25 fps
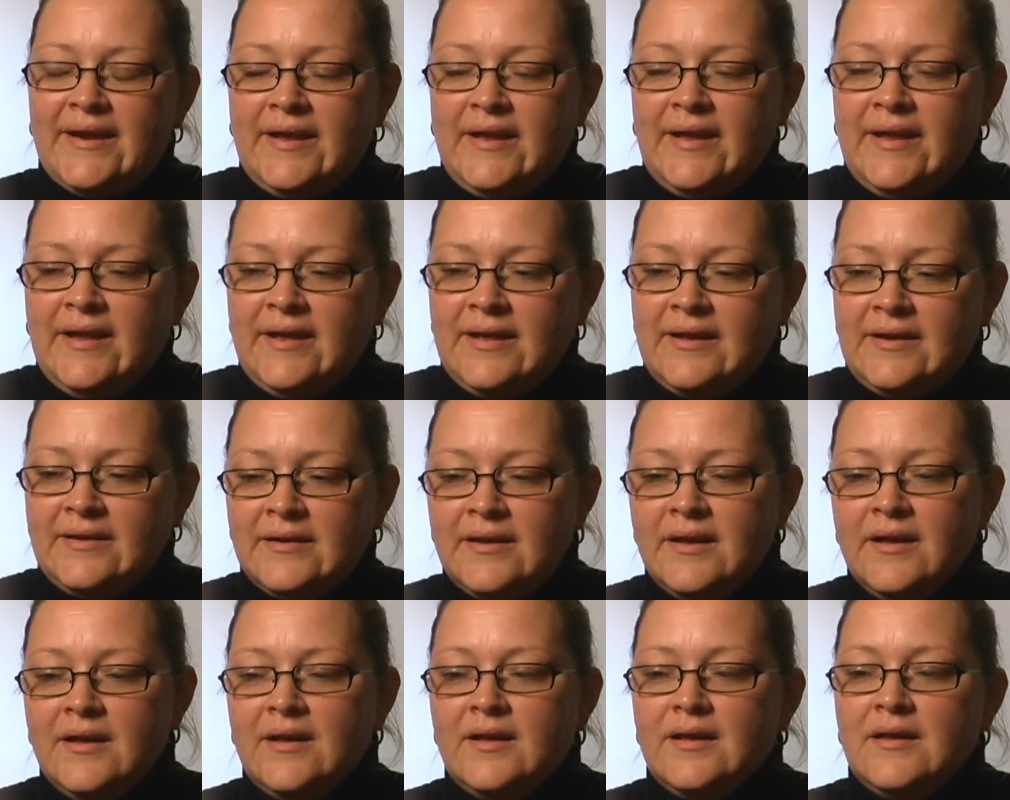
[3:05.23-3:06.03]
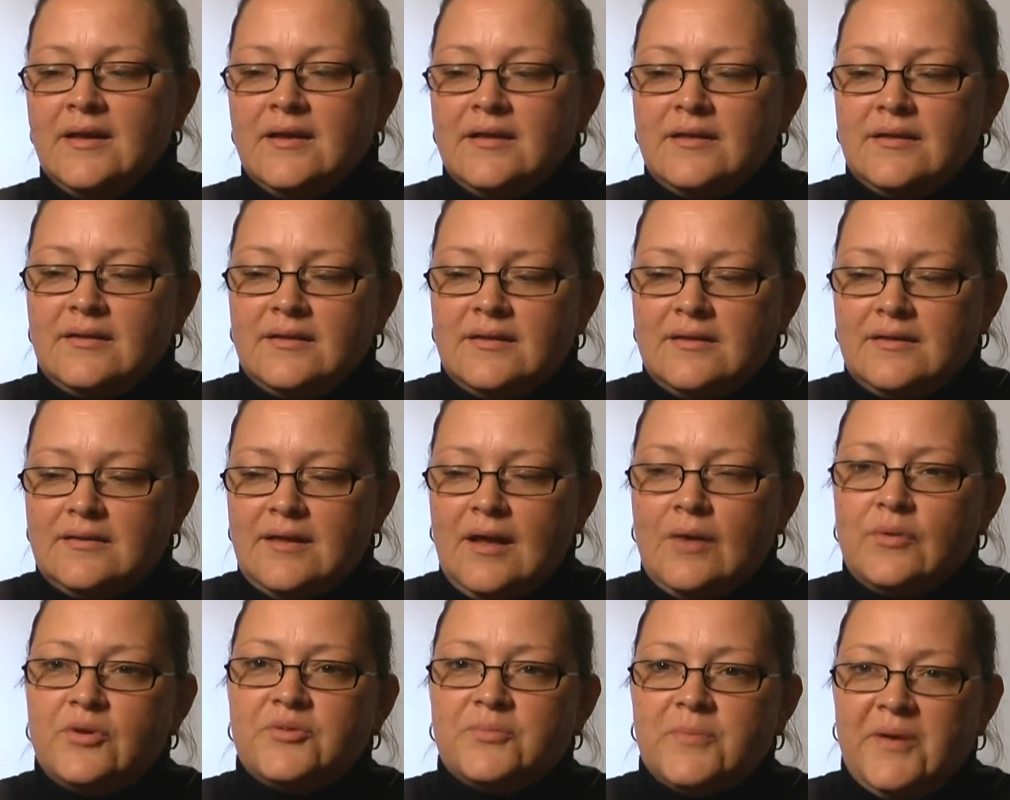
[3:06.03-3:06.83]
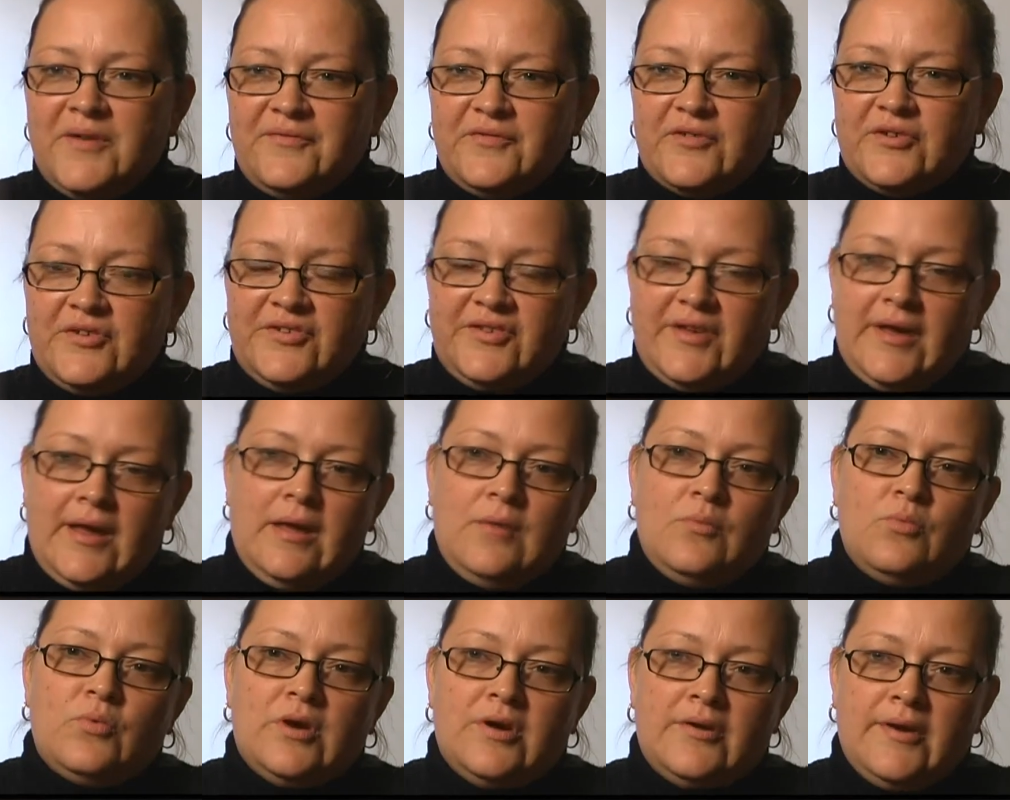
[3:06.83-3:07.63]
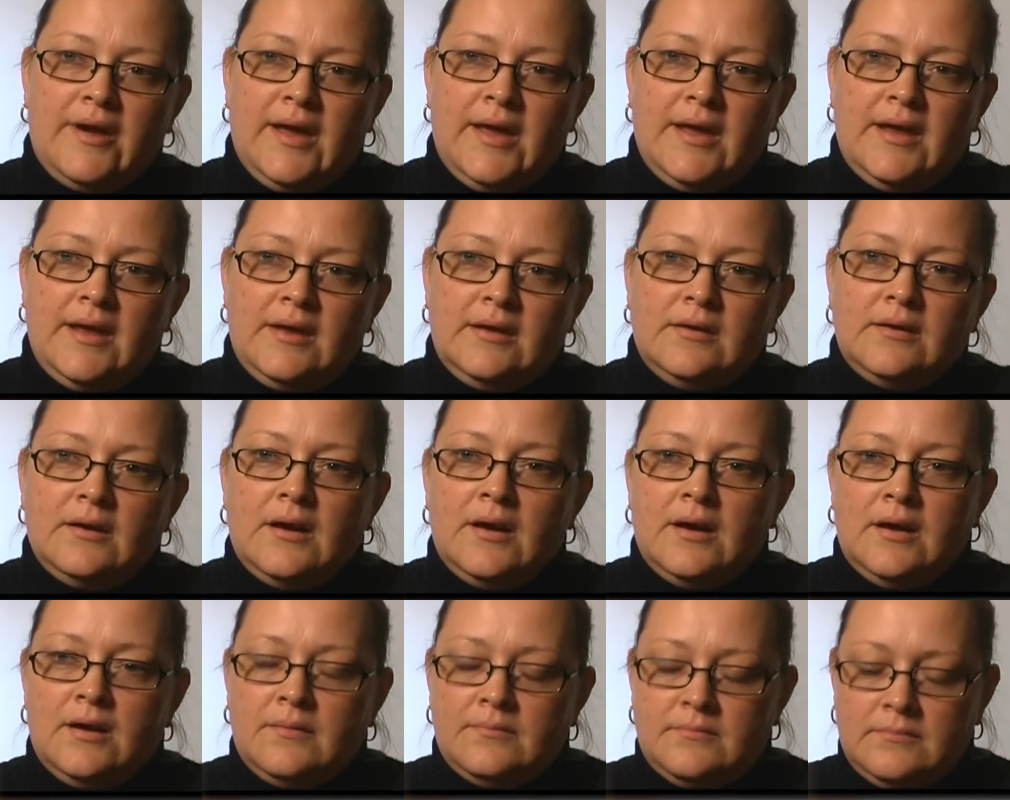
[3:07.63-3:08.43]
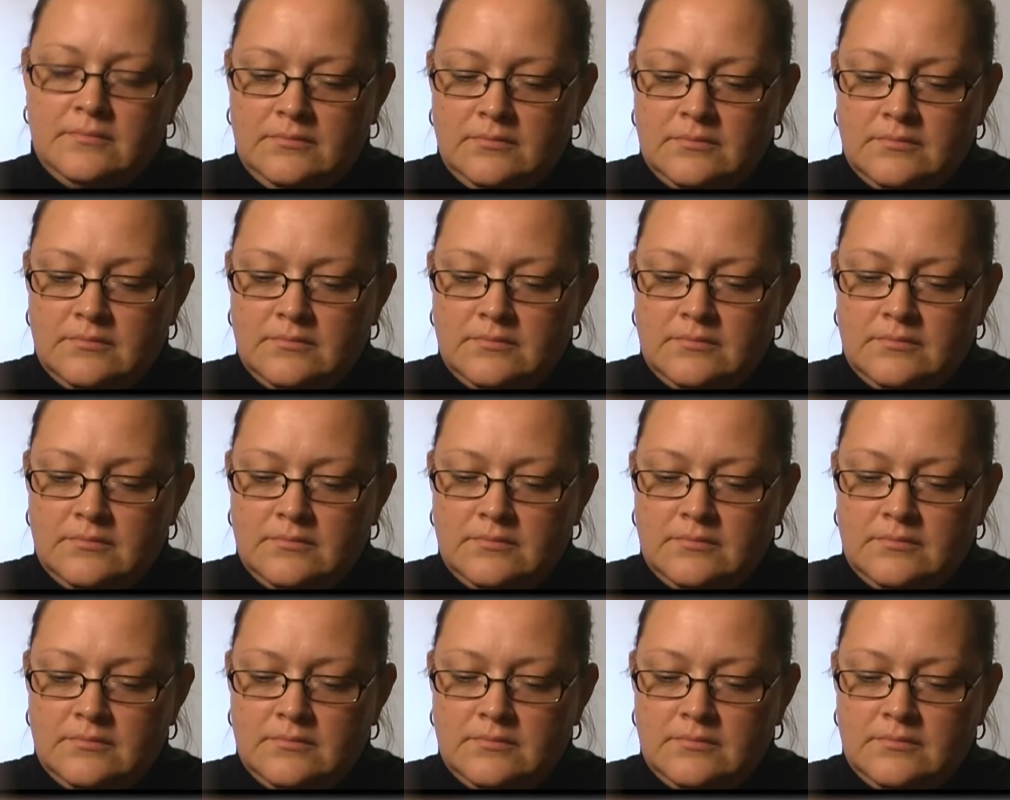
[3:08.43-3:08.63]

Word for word: And that was my first time where I um,